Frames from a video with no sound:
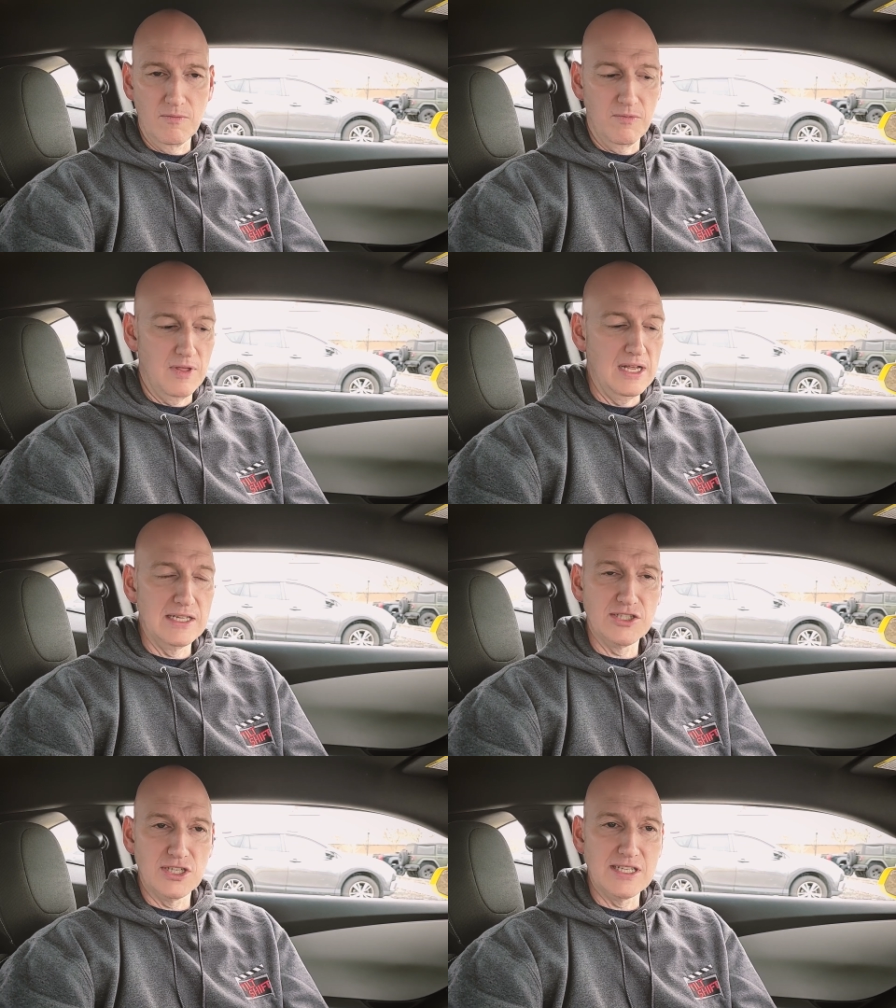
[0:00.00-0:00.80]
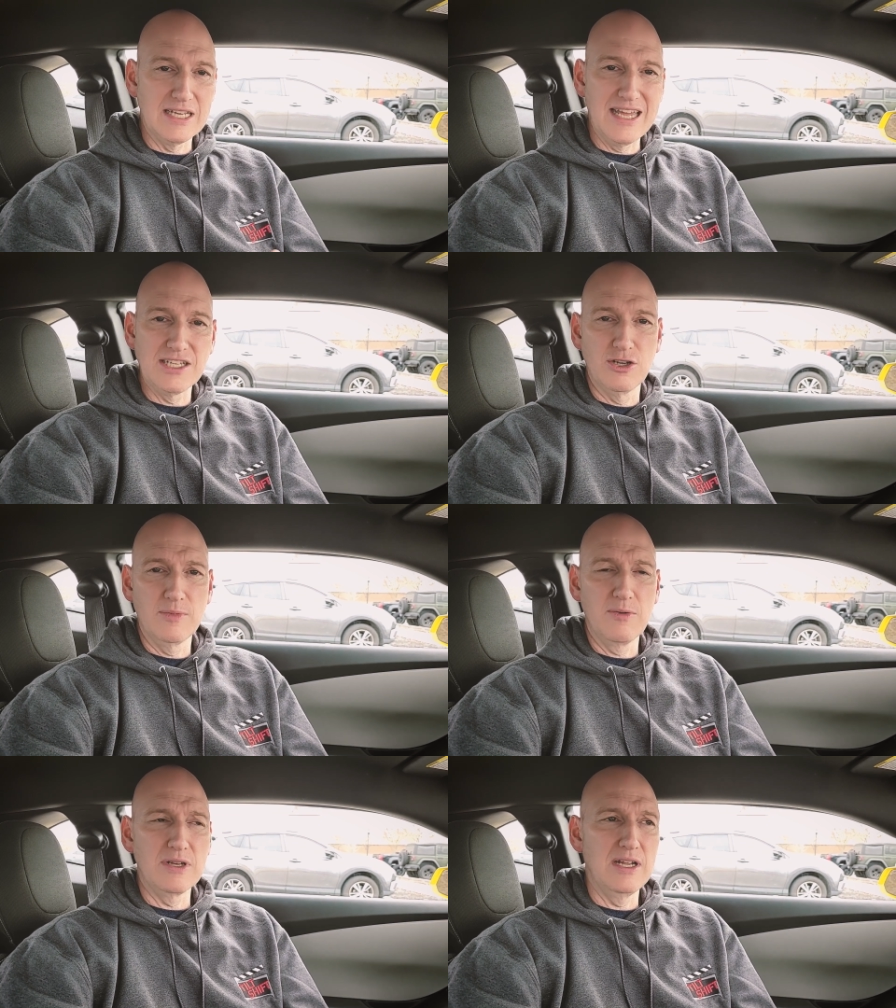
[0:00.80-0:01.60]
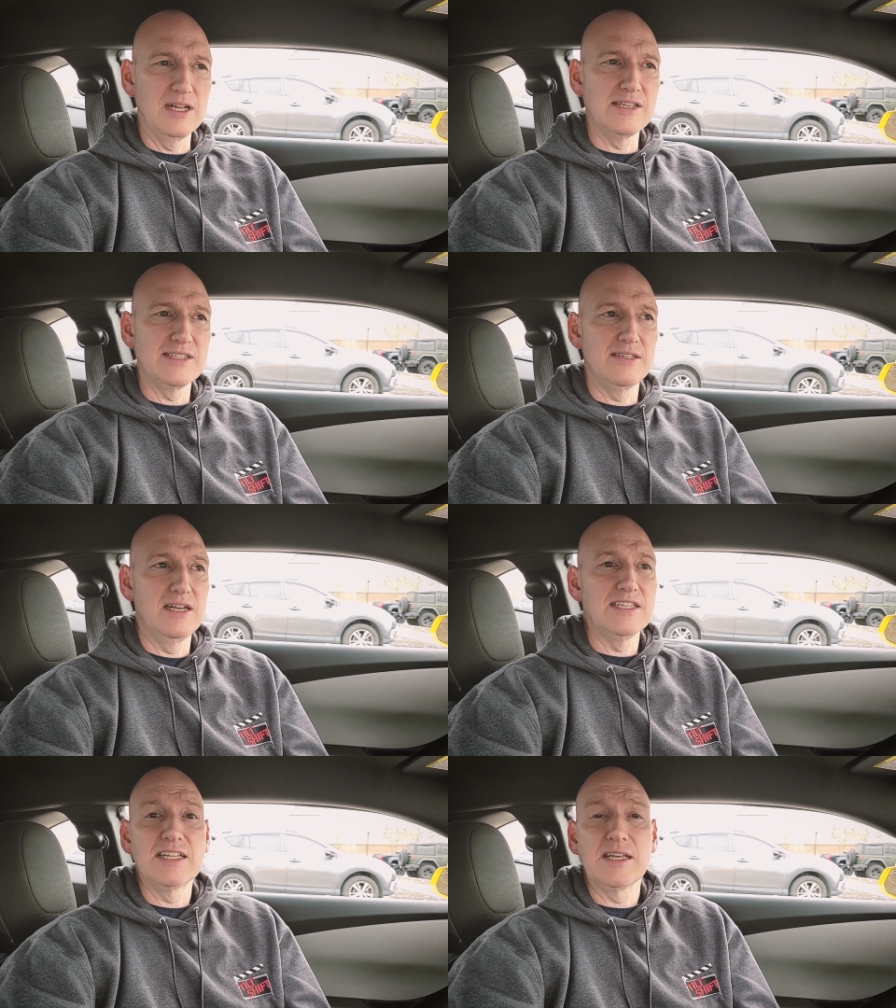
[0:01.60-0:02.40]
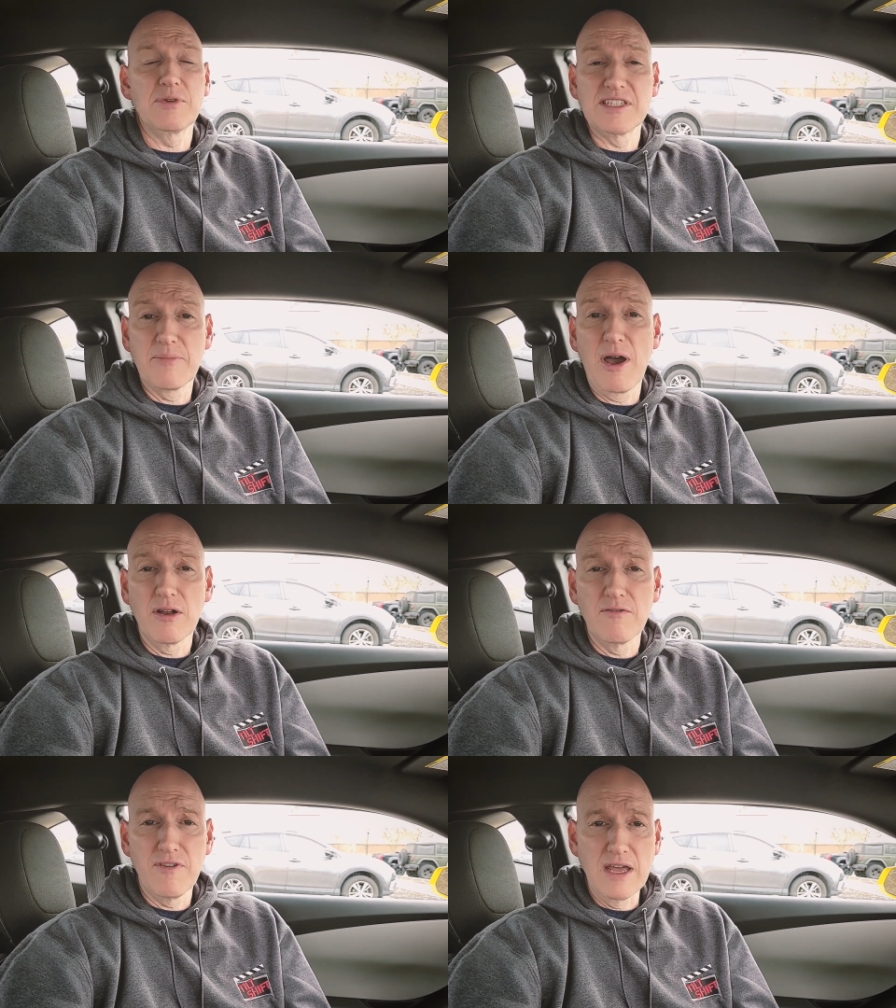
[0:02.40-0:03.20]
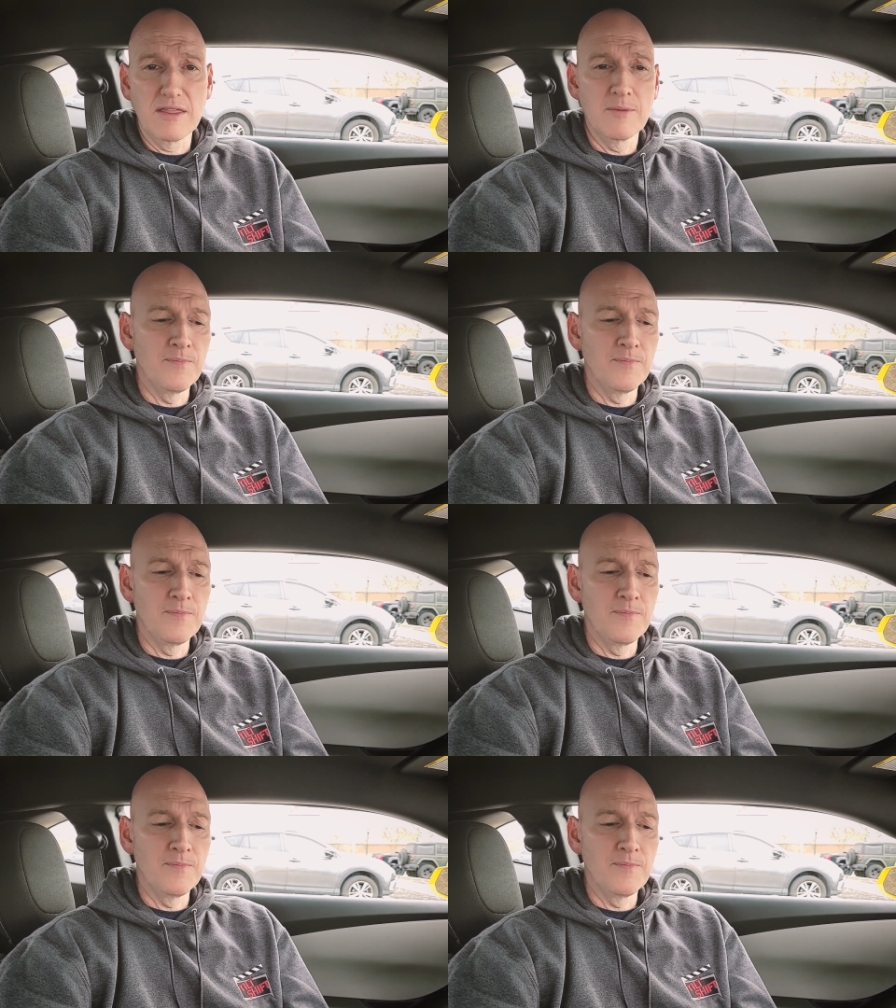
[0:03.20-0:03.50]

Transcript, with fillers: things just to get to him. They would, in a, in a sense, they would step out in faith.